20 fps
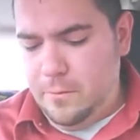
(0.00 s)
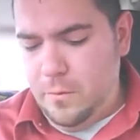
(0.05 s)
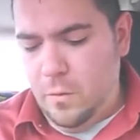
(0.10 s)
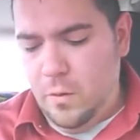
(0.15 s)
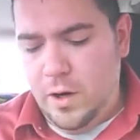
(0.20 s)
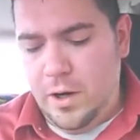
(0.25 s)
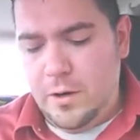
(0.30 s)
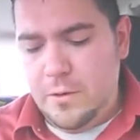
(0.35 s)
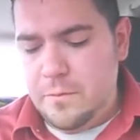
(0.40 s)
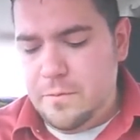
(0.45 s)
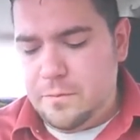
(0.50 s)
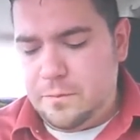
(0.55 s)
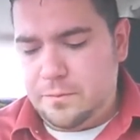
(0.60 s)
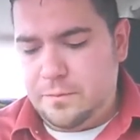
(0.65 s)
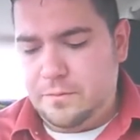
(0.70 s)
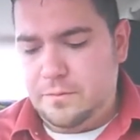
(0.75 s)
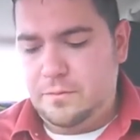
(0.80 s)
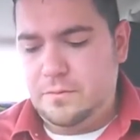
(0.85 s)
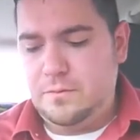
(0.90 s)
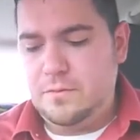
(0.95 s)
Well,
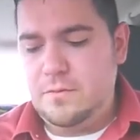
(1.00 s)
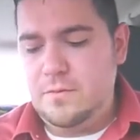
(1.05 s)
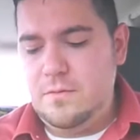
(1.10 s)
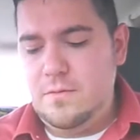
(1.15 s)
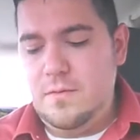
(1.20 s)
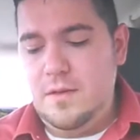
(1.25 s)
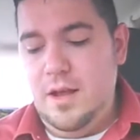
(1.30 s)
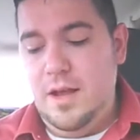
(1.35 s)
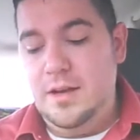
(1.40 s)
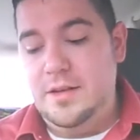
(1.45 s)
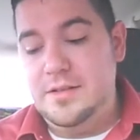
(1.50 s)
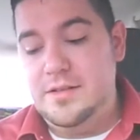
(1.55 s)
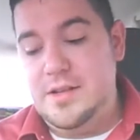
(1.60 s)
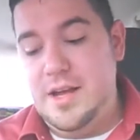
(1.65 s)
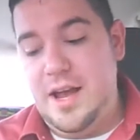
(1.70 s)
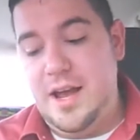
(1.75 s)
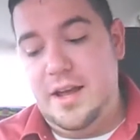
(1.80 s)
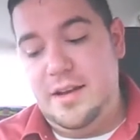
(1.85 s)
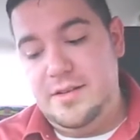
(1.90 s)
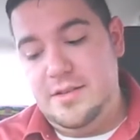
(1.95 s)
Eddie's
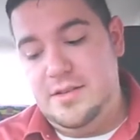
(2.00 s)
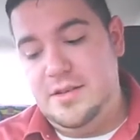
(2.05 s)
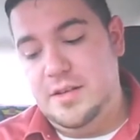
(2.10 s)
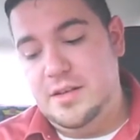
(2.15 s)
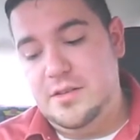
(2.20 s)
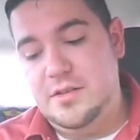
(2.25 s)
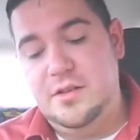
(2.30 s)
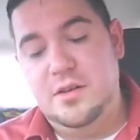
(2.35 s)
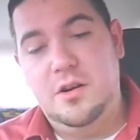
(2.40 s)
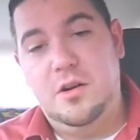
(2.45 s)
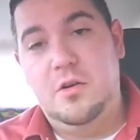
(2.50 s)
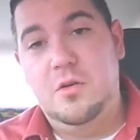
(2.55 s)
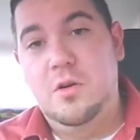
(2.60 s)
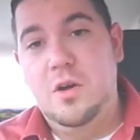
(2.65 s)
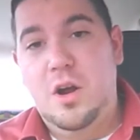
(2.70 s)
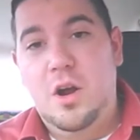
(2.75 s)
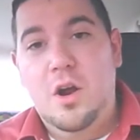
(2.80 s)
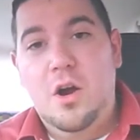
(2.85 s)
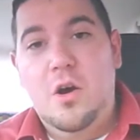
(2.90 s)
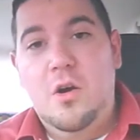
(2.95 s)
dad says, "You know,
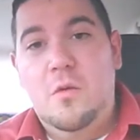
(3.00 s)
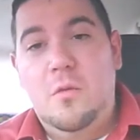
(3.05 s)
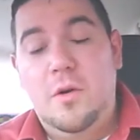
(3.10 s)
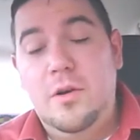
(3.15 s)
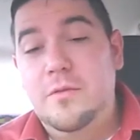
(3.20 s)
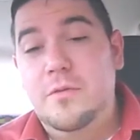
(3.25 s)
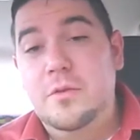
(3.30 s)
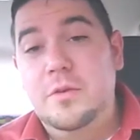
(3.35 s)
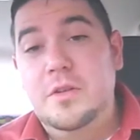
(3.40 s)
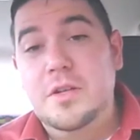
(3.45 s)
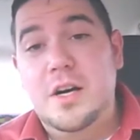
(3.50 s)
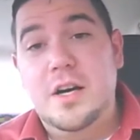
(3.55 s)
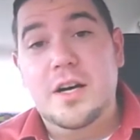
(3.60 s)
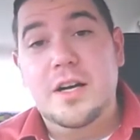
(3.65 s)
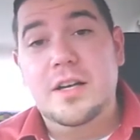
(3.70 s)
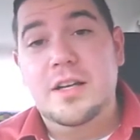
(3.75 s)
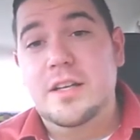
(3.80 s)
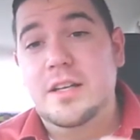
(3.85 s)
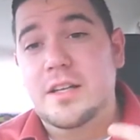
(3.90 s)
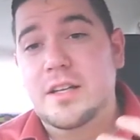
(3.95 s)
what have you
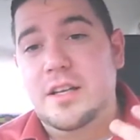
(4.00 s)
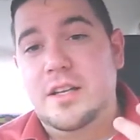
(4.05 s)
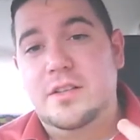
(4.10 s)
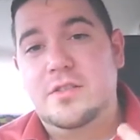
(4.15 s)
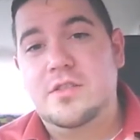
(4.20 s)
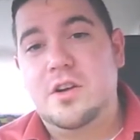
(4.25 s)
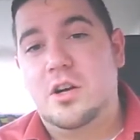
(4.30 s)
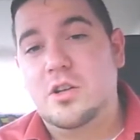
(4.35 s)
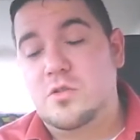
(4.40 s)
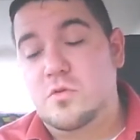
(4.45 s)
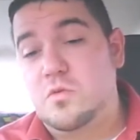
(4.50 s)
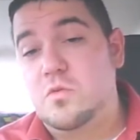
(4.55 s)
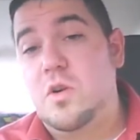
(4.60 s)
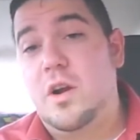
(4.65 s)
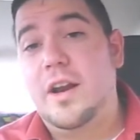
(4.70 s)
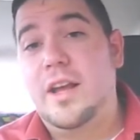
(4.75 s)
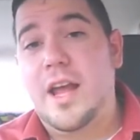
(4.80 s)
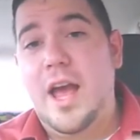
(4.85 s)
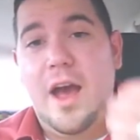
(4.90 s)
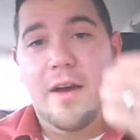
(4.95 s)
done?" And he starts
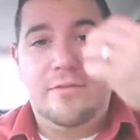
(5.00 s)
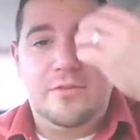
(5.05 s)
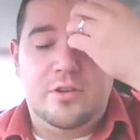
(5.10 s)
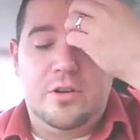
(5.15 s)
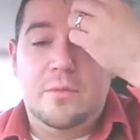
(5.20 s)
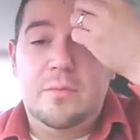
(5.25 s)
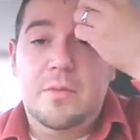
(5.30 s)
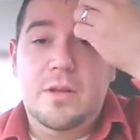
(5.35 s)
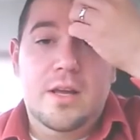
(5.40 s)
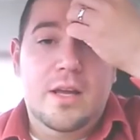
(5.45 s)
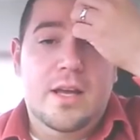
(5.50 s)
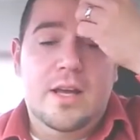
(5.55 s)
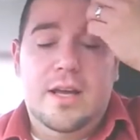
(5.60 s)
running after him.